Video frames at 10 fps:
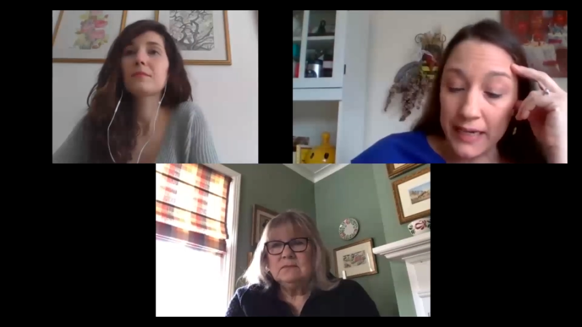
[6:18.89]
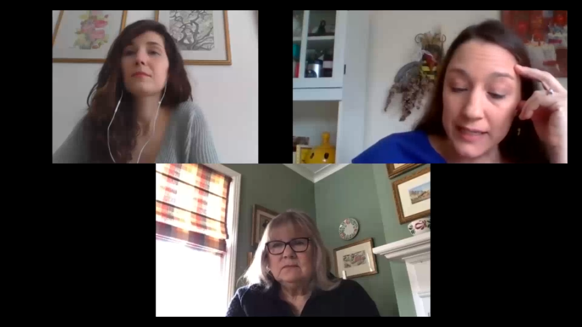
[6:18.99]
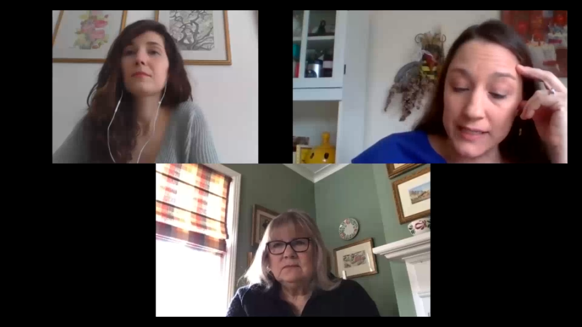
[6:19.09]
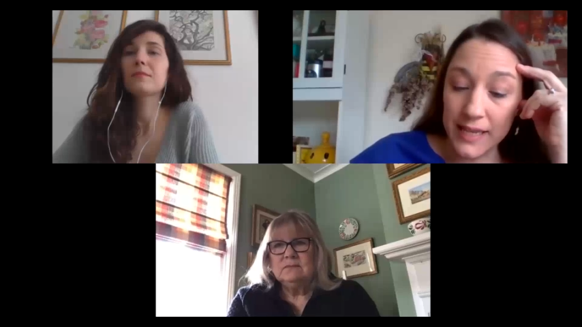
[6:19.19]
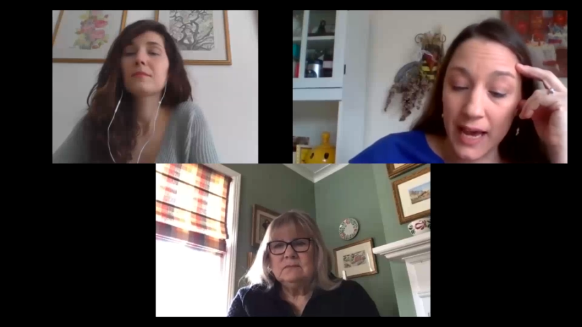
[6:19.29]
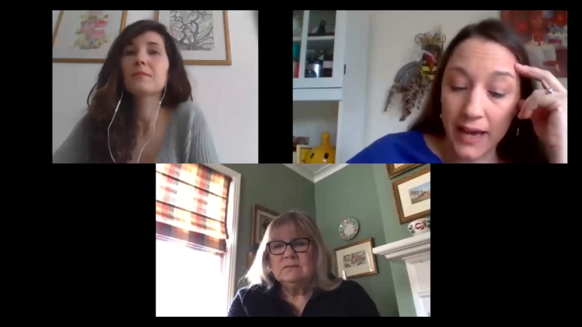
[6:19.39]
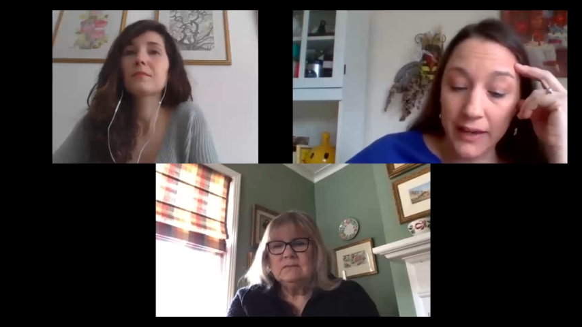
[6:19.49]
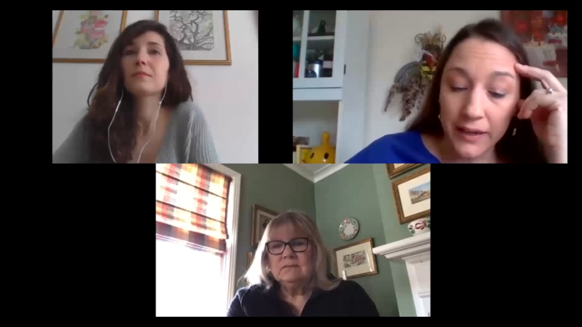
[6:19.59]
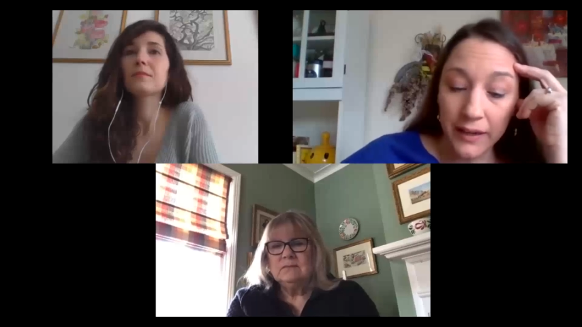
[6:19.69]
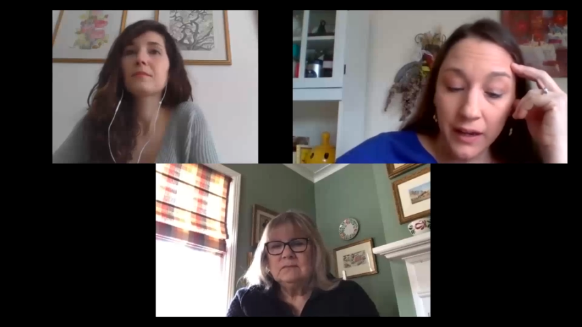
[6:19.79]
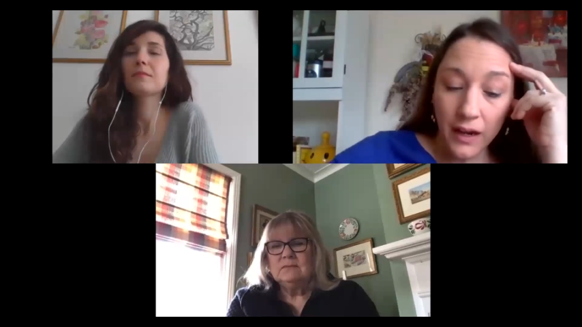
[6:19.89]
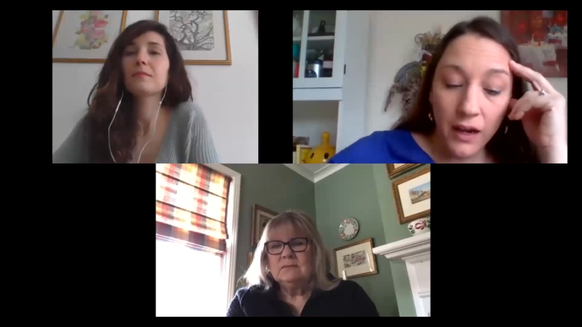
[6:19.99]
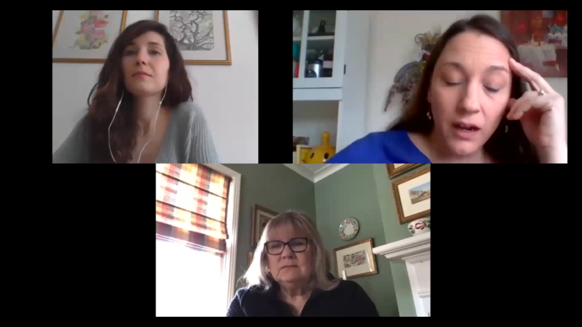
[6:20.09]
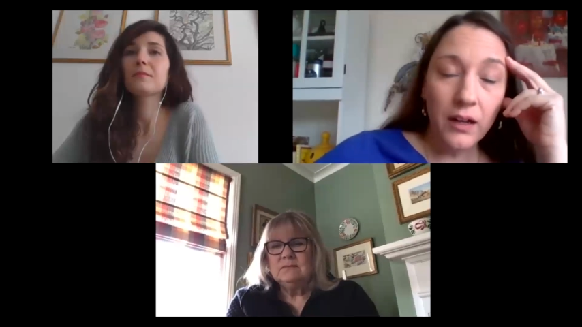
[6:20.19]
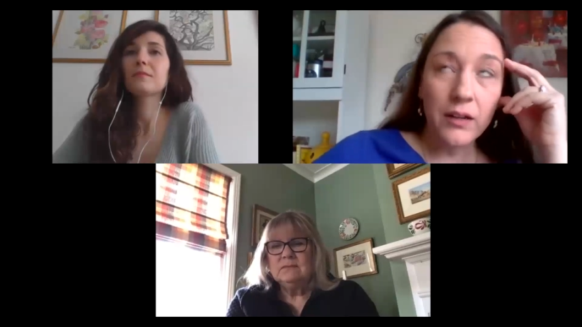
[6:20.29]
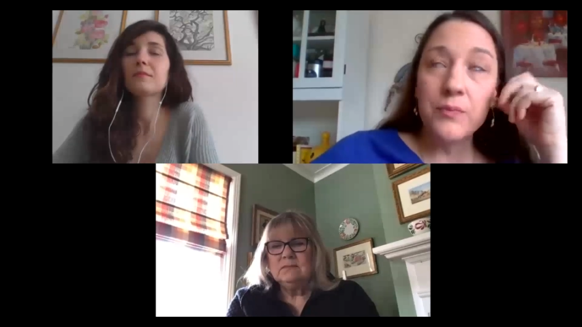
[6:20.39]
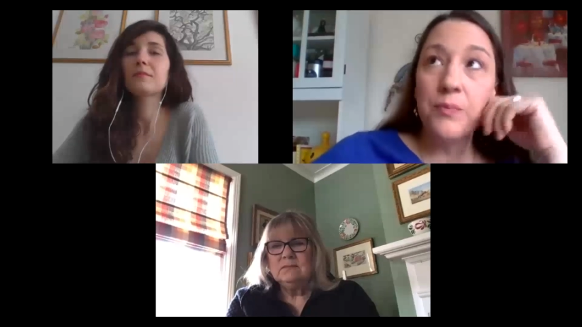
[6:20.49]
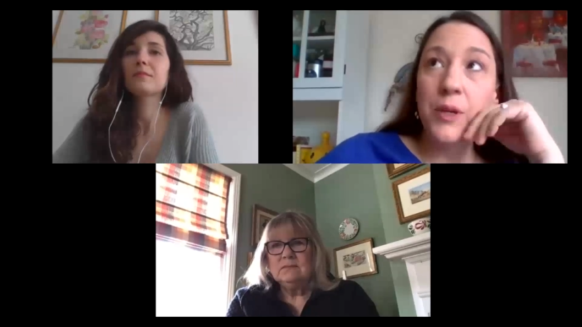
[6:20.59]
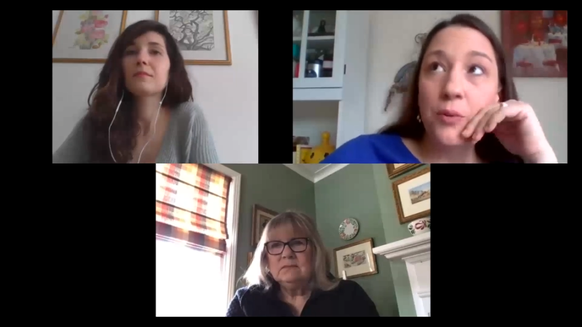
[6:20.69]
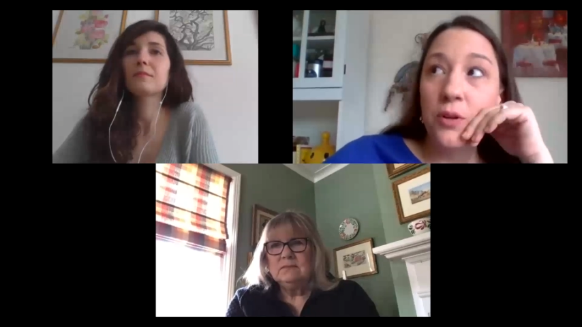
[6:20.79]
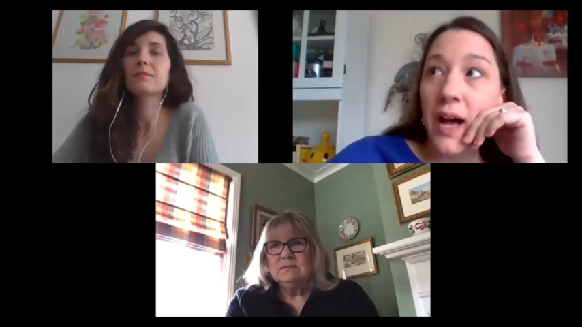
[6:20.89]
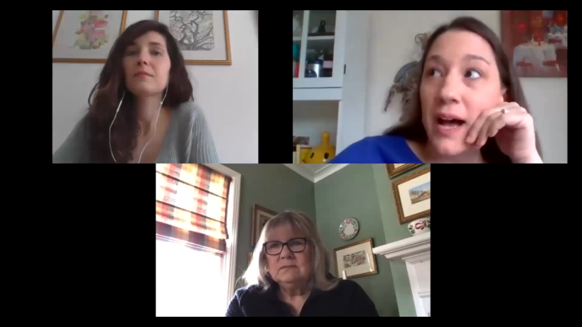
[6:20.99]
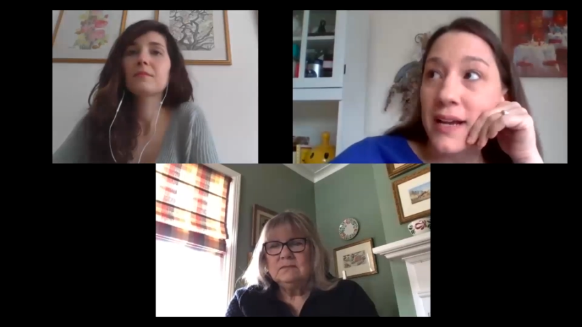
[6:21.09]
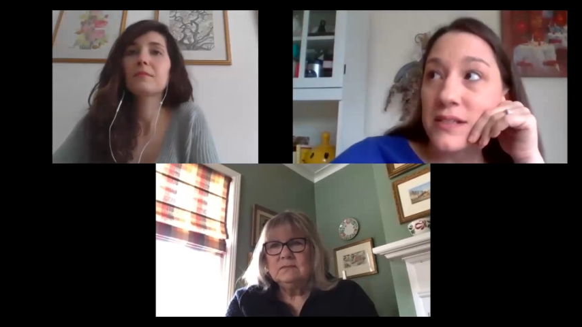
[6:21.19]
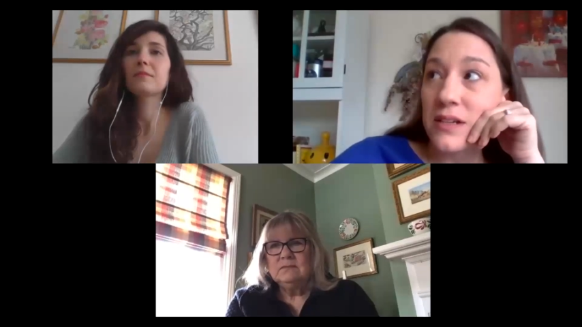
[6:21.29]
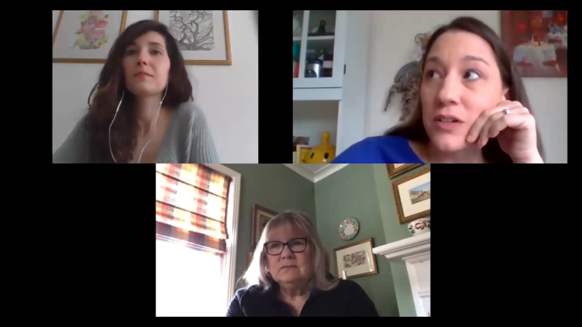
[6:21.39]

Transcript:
Speaker 1: is that uh, people ask,